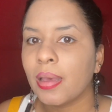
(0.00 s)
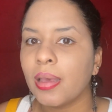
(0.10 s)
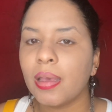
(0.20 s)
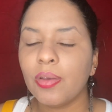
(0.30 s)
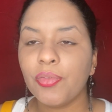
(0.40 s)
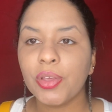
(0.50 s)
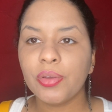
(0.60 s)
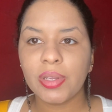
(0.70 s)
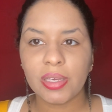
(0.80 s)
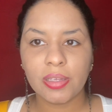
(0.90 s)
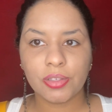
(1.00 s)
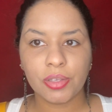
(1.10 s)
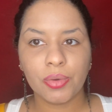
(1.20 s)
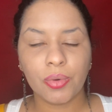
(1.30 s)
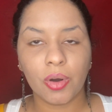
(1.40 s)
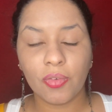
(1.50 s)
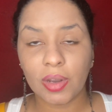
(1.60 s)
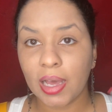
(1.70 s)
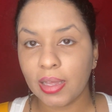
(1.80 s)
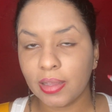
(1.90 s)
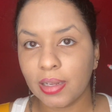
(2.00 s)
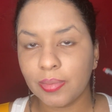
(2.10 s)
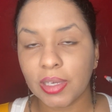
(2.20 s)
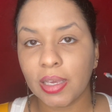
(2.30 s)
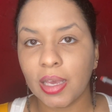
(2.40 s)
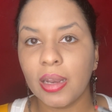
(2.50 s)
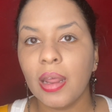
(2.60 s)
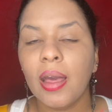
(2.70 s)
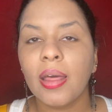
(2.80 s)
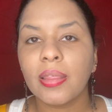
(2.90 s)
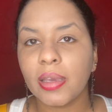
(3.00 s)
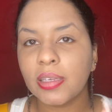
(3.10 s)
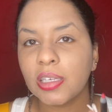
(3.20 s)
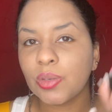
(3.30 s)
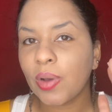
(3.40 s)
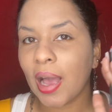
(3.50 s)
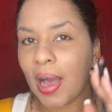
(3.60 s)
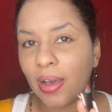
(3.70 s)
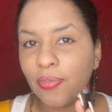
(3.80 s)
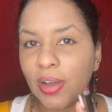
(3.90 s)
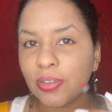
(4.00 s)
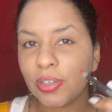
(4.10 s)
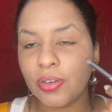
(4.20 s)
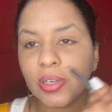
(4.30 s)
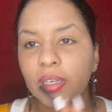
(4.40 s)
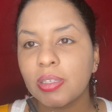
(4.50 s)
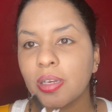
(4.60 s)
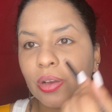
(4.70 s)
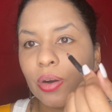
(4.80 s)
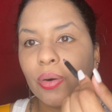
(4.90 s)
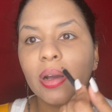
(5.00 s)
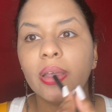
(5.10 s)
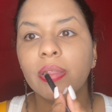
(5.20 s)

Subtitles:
If you need to overline the lips, again, the easiest way I found to do it is to go in